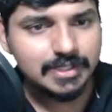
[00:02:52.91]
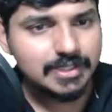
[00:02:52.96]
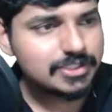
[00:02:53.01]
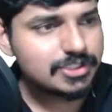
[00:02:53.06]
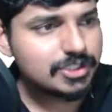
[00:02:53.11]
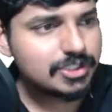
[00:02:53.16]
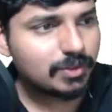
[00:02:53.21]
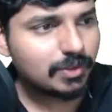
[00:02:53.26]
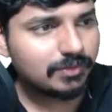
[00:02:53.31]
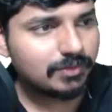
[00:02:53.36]

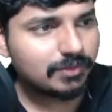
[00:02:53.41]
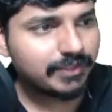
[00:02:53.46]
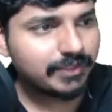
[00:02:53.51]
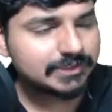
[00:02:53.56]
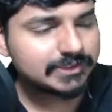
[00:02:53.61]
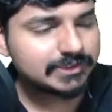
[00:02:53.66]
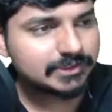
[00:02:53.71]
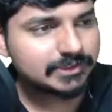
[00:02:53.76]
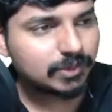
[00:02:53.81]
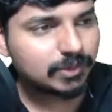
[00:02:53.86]
G of
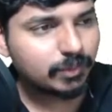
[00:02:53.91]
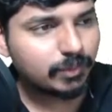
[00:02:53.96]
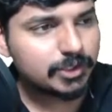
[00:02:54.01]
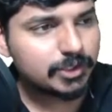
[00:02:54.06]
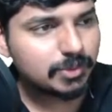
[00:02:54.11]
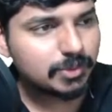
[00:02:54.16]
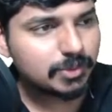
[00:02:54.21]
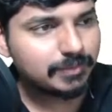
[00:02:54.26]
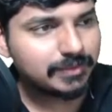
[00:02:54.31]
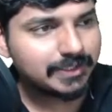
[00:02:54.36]
x is going
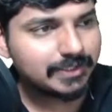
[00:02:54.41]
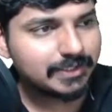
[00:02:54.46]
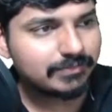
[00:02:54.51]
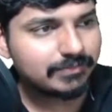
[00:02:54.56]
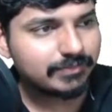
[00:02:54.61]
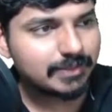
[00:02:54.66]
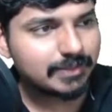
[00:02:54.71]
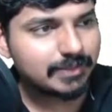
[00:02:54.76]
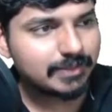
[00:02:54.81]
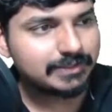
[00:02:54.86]
to be
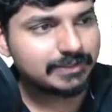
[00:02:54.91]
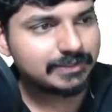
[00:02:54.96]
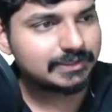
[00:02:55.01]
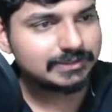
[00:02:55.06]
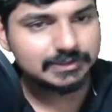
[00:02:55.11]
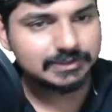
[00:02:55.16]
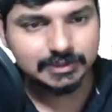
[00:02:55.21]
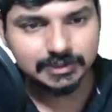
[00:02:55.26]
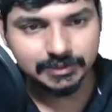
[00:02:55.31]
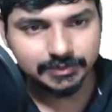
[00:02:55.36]
given by
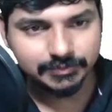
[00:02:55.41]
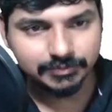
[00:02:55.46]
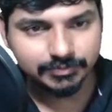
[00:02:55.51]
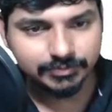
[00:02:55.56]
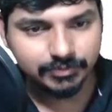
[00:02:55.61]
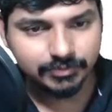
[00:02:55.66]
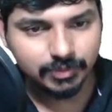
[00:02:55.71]
this curve.